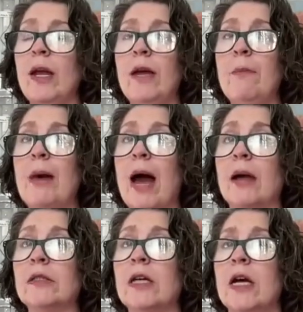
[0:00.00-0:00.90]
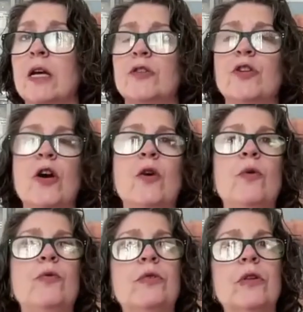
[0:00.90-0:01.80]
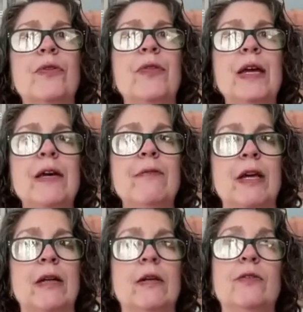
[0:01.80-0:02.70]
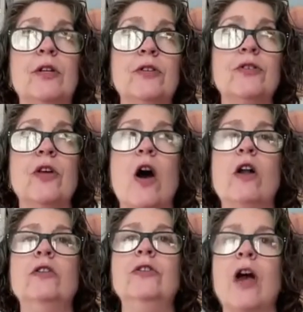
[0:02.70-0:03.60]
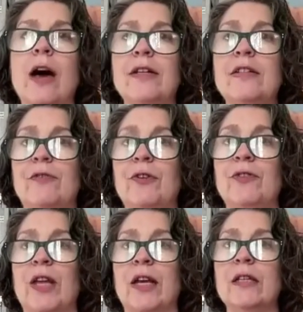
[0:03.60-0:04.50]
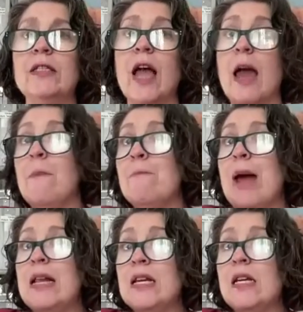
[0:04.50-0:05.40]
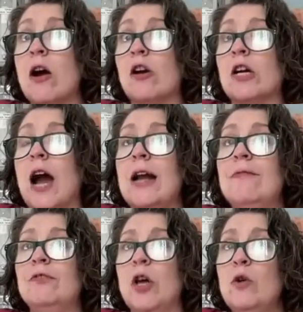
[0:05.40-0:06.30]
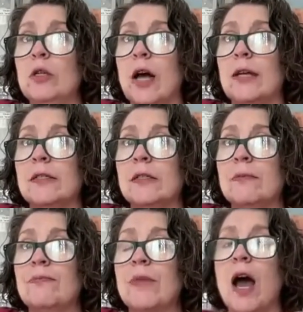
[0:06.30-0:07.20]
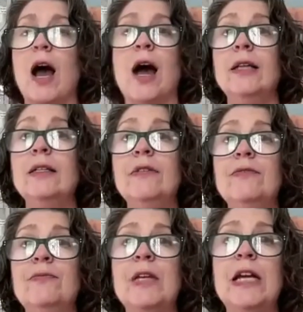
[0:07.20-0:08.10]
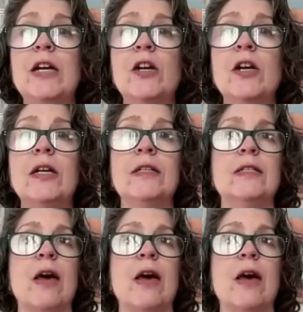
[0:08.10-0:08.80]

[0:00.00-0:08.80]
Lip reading: impact. So think of it. There's a lot of different things, and many are kind of localized. I live here in the